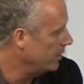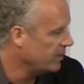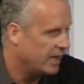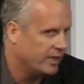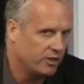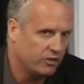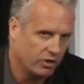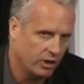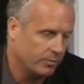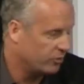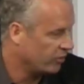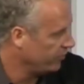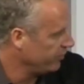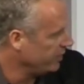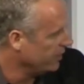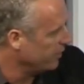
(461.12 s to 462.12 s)
and then in
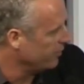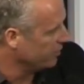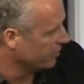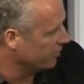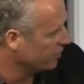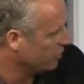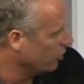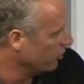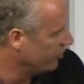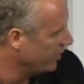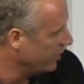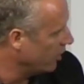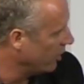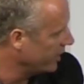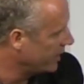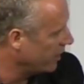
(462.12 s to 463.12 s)
terms of you know the, the
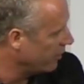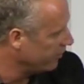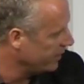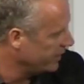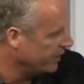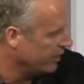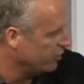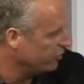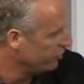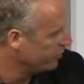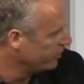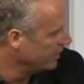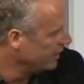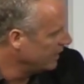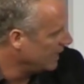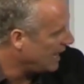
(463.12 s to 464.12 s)
content that I currently
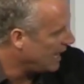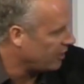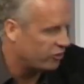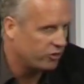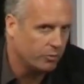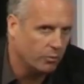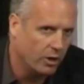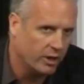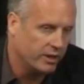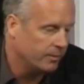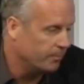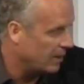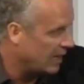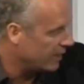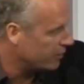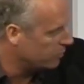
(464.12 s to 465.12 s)
use, actually
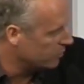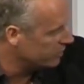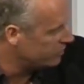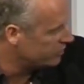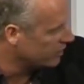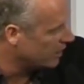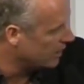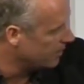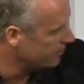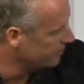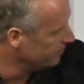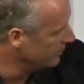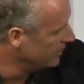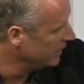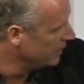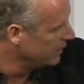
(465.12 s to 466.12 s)
working backwards,
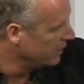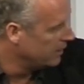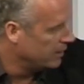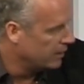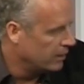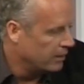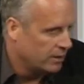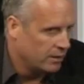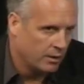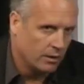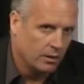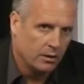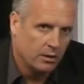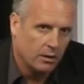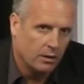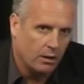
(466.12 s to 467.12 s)
um,
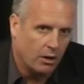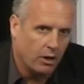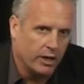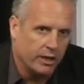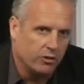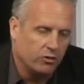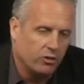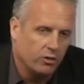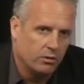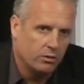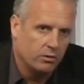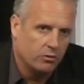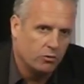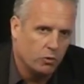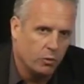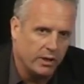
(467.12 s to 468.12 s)
I
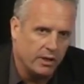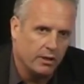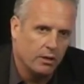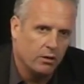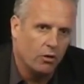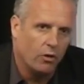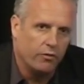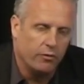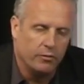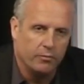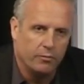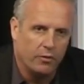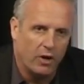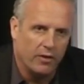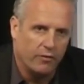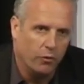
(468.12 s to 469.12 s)
tweet
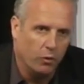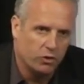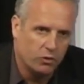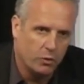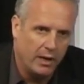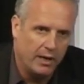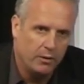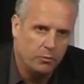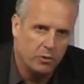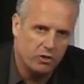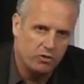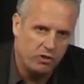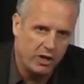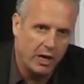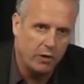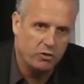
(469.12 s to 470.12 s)
often via Foursquare,
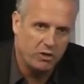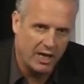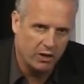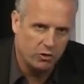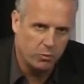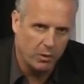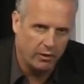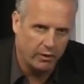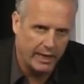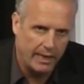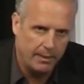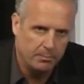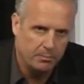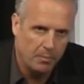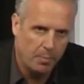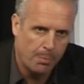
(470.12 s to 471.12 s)
which geotags where I
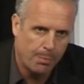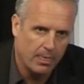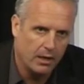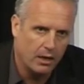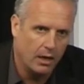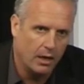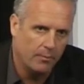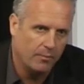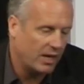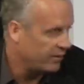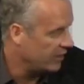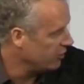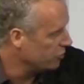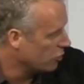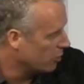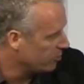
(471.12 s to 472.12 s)
am. Um,
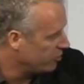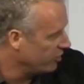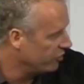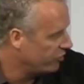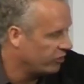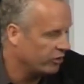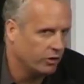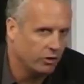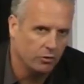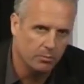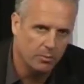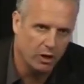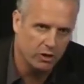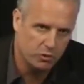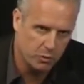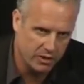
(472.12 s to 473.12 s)
that then drops into
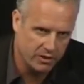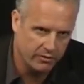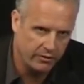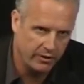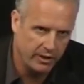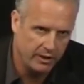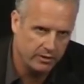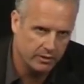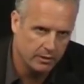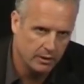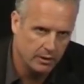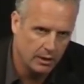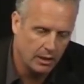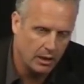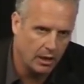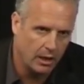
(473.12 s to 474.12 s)
my Twitter feed,
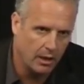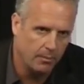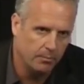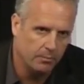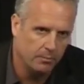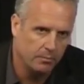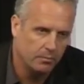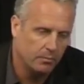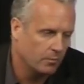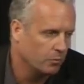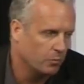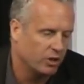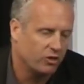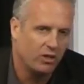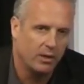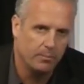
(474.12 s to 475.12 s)
um,
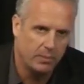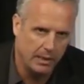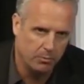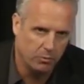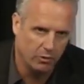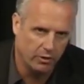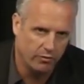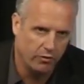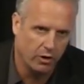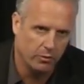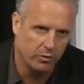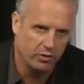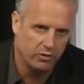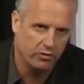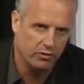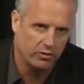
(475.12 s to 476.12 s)
which then people, the
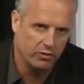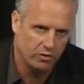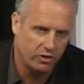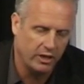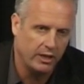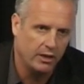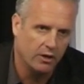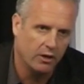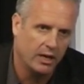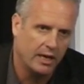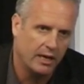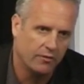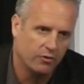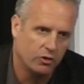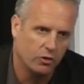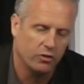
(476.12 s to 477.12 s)
followers, see. And I
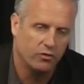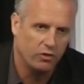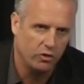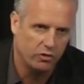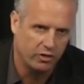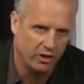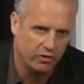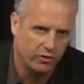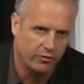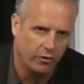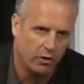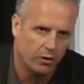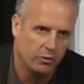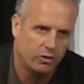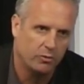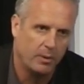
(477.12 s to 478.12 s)
have sort of two sets of
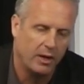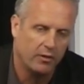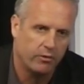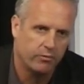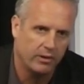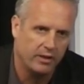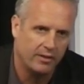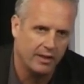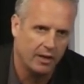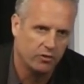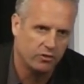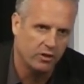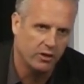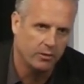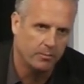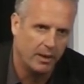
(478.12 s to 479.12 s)
followers, about
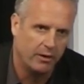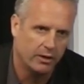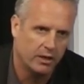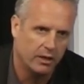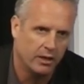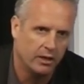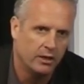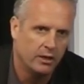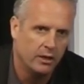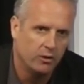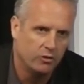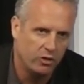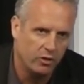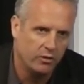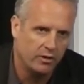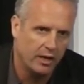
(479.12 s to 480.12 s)
3,000 in America,
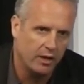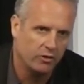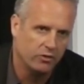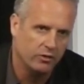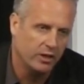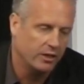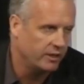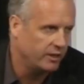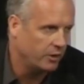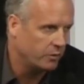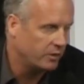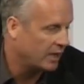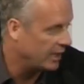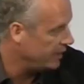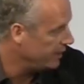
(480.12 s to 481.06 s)
2,000 in the